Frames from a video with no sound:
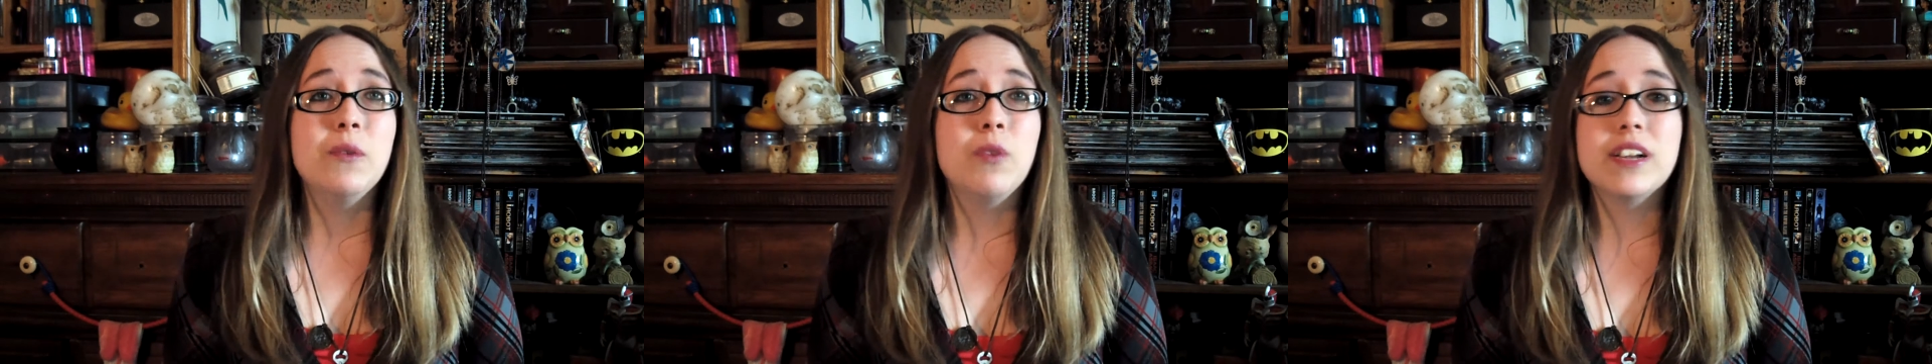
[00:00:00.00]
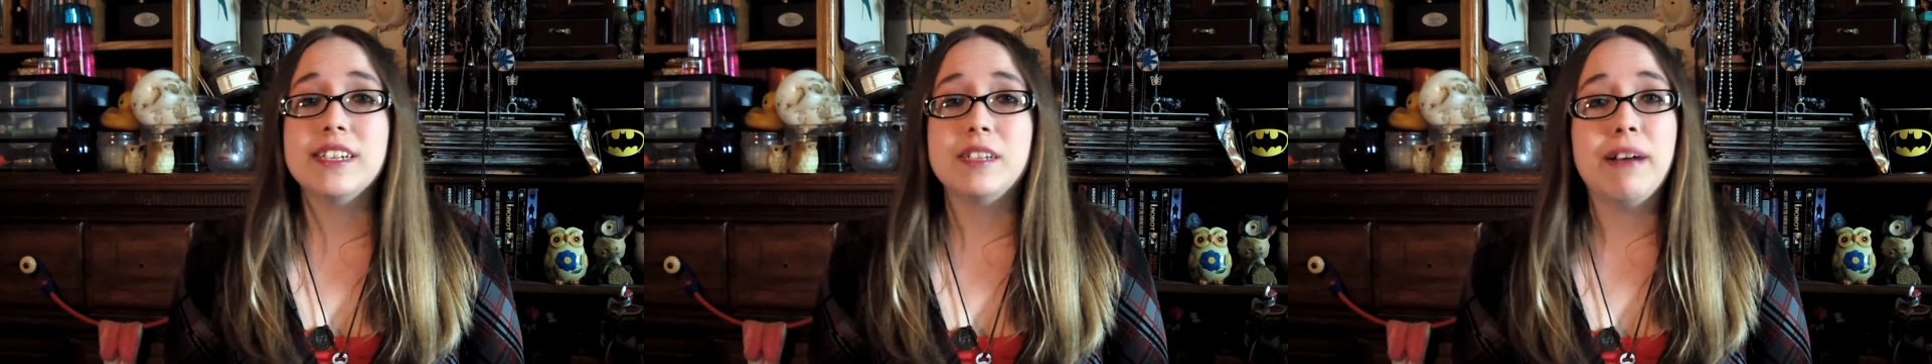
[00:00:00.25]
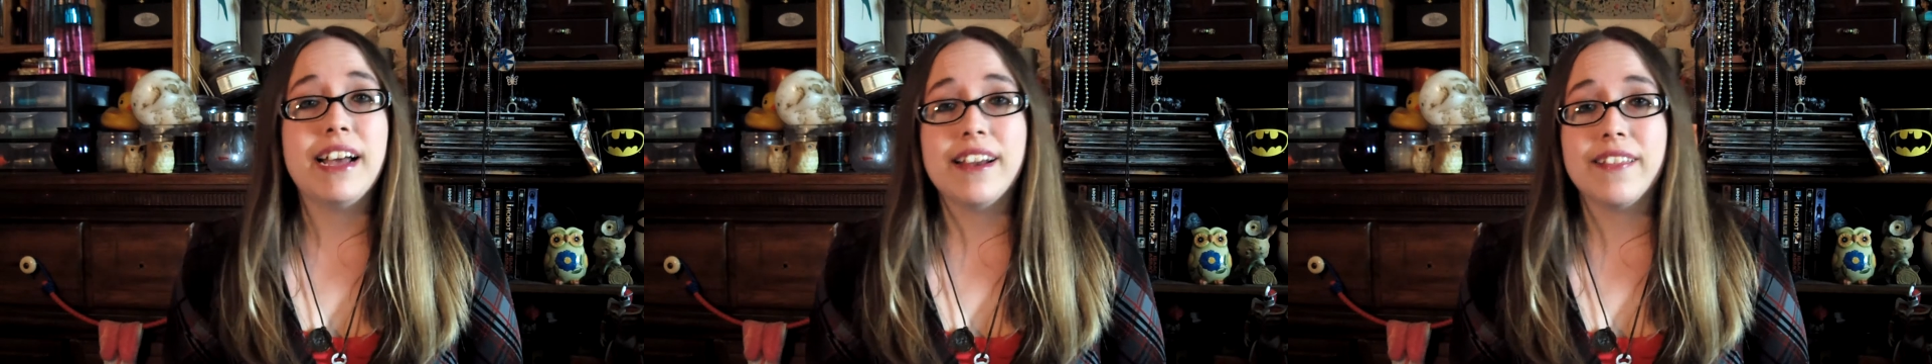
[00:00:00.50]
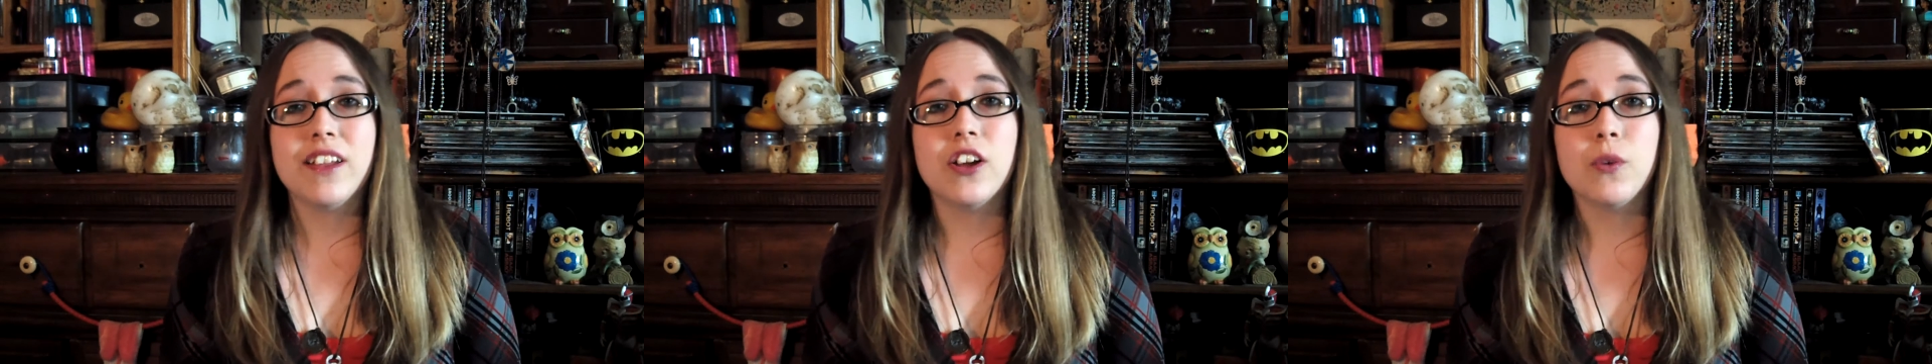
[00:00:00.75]
wanted to buy
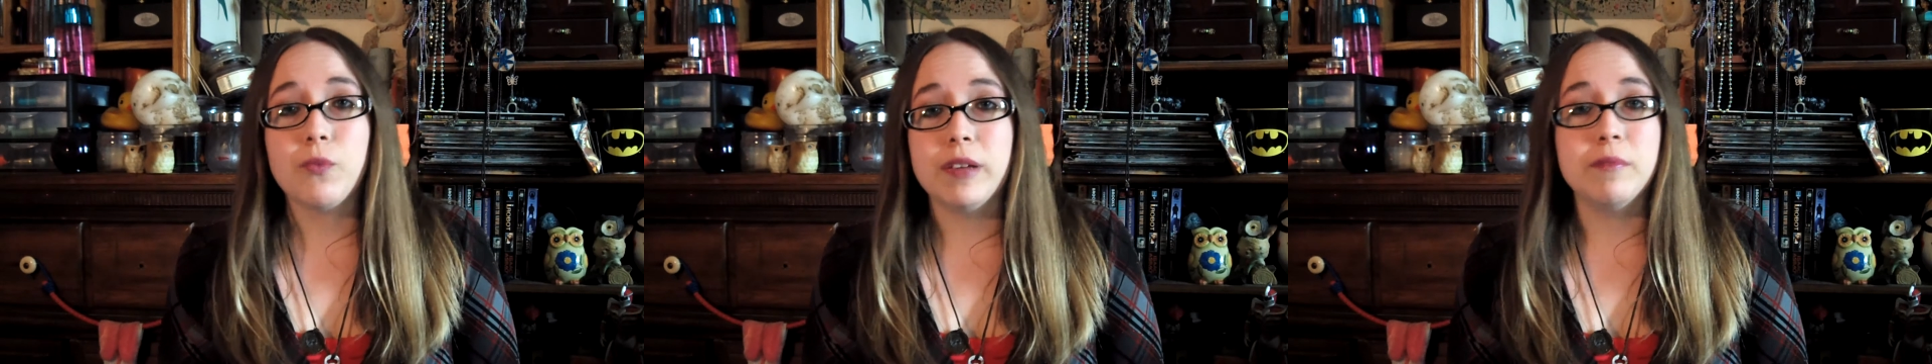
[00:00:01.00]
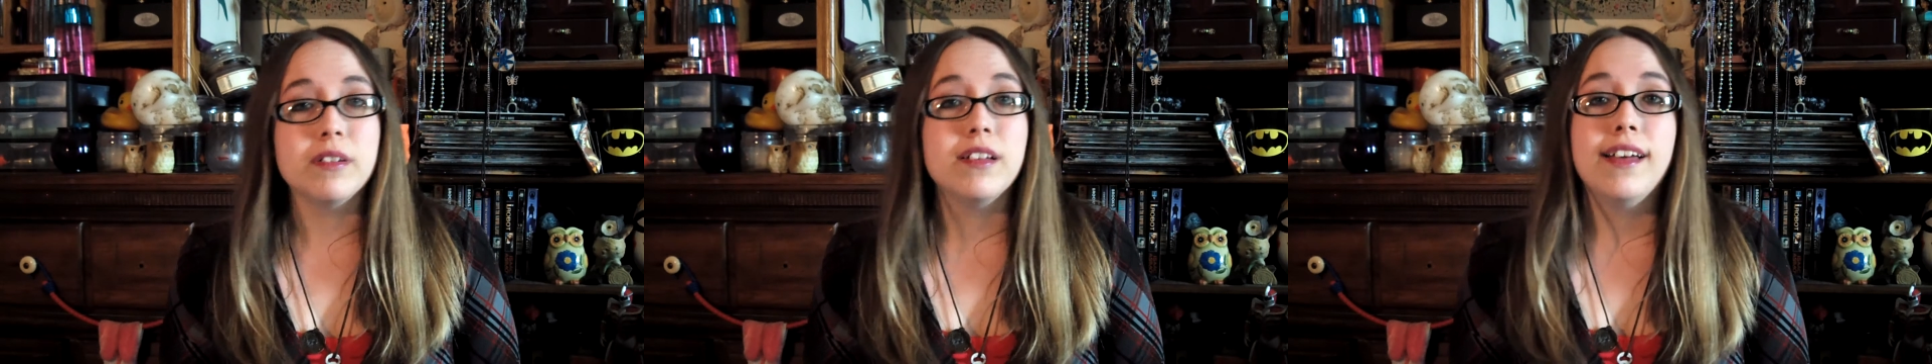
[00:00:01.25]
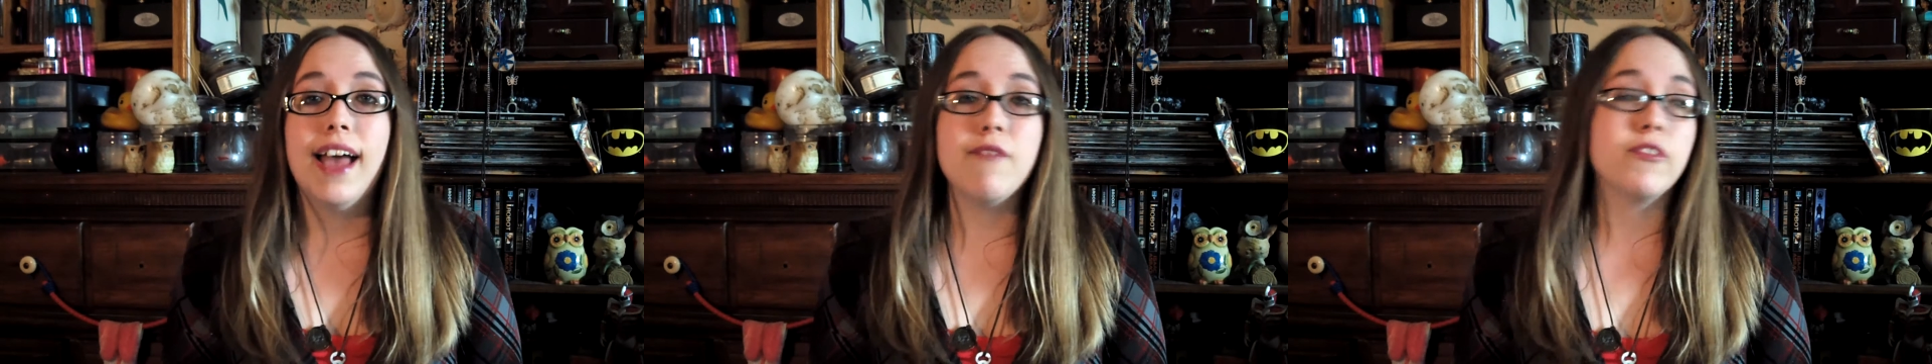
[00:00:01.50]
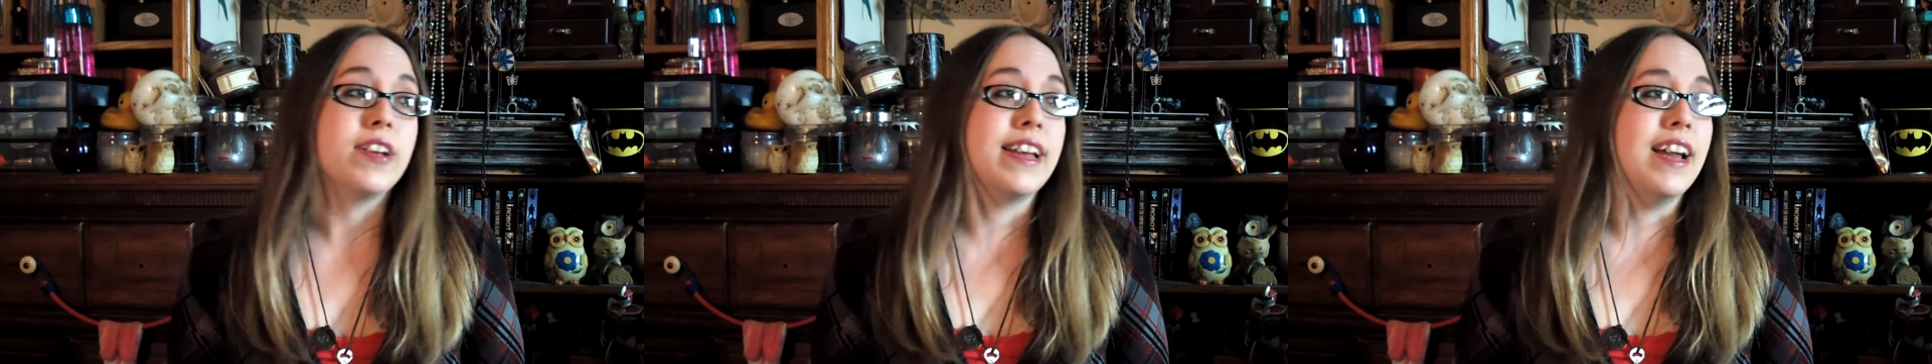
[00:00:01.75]
anything on a whim
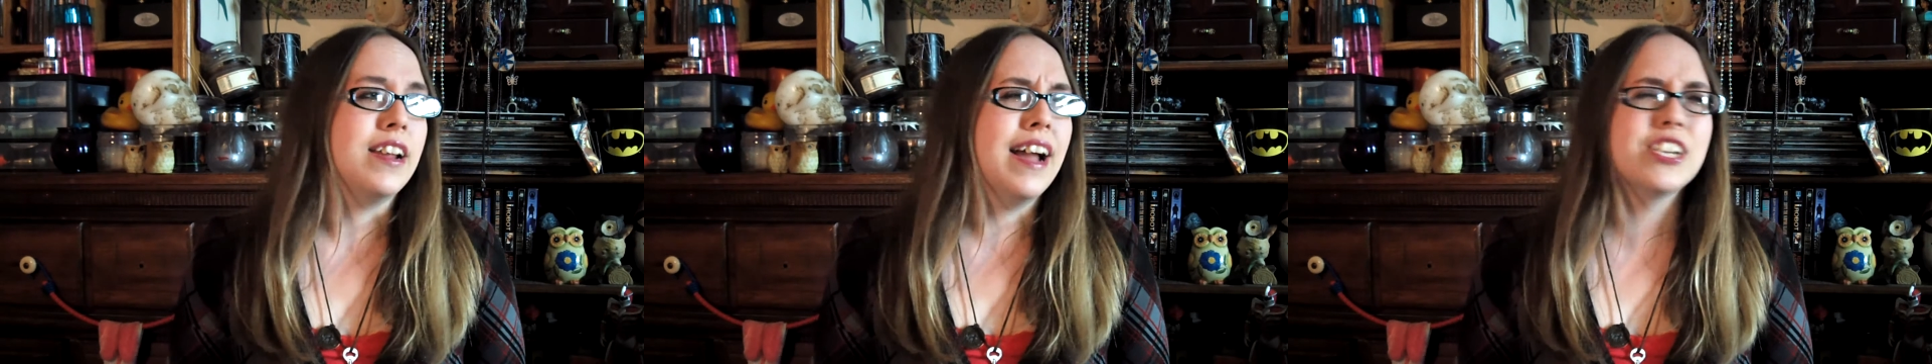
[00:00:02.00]
ever again.